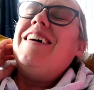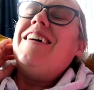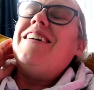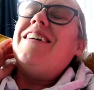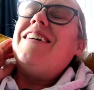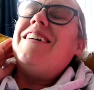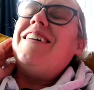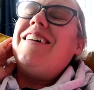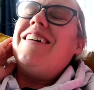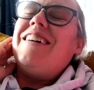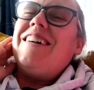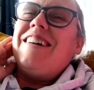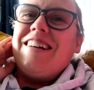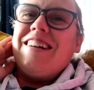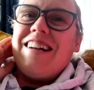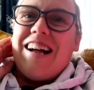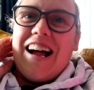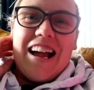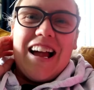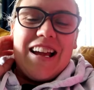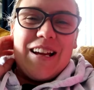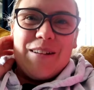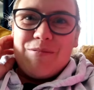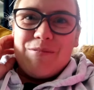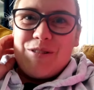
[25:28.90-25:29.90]
Oh,
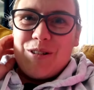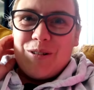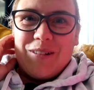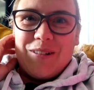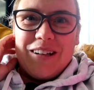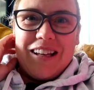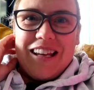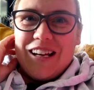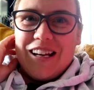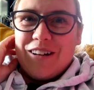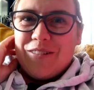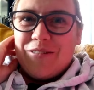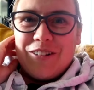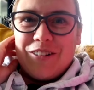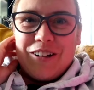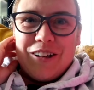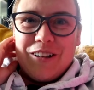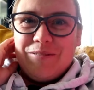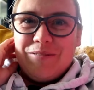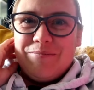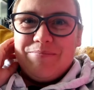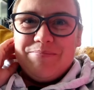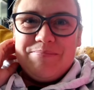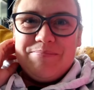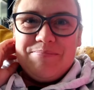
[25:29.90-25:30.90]
I am totally here for
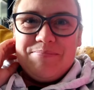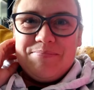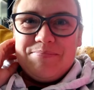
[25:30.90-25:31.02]
it.